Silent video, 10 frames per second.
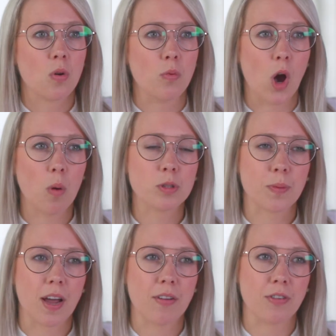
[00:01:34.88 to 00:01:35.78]
We always
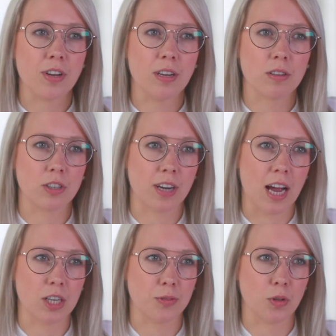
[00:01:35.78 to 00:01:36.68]
buy for yield or
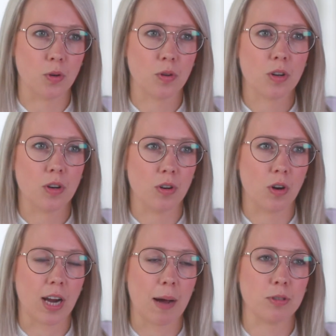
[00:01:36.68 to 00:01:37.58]
cash flow,
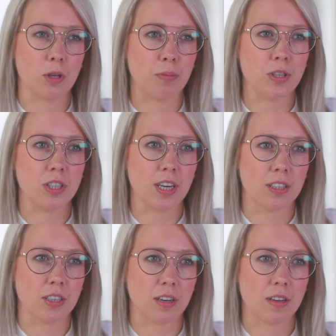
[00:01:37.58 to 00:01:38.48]
not capital
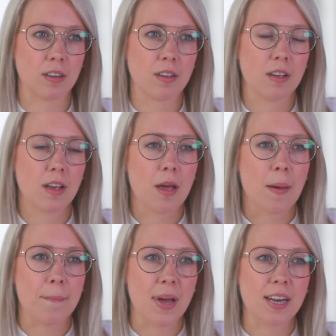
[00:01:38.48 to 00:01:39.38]
appreciation.
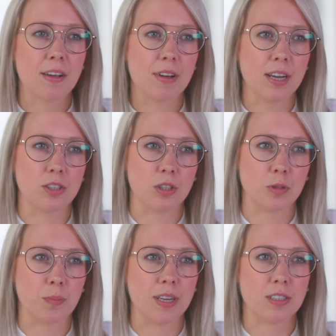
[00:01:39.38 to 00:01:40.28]
Many investors
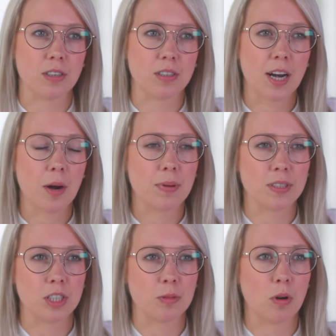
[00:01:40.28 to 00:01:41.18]
base their entire
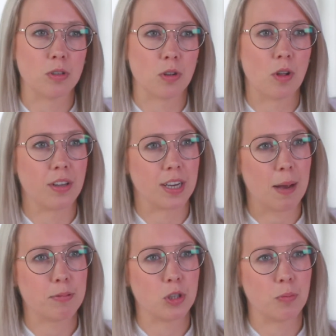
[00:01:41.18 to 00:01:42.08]
business model on the
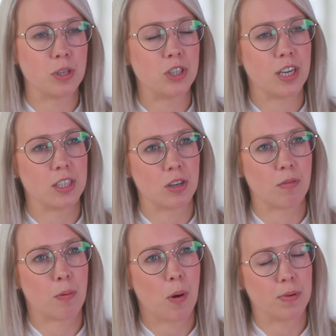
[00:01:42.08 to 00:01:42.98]
capital appreciation of
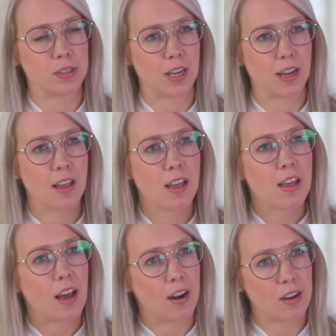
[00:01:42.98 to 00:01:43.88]
a property
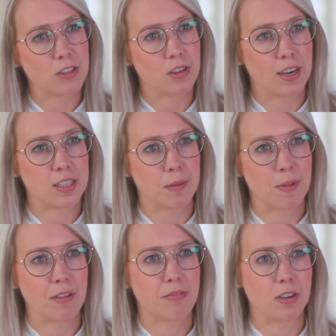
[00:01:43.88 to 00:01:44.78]
and
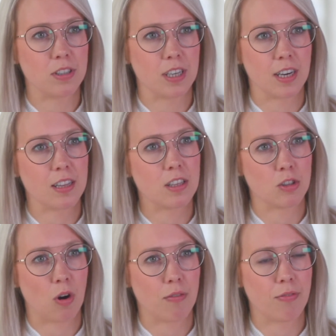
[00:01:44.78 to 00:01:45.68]
underestimate funding in the
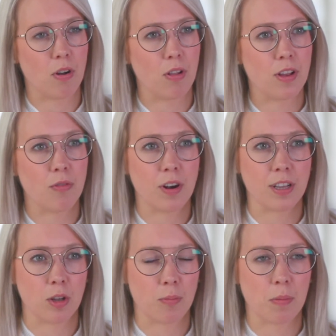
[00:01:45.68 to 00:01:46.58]
shortfall in
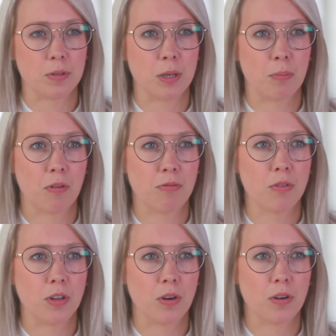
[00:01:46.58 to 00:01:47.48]
running their property
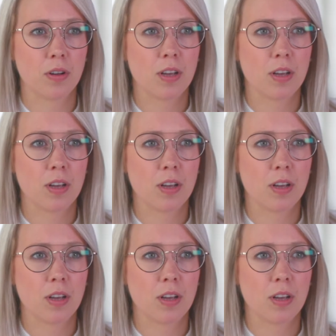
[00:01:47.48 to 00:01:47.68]
portfolio.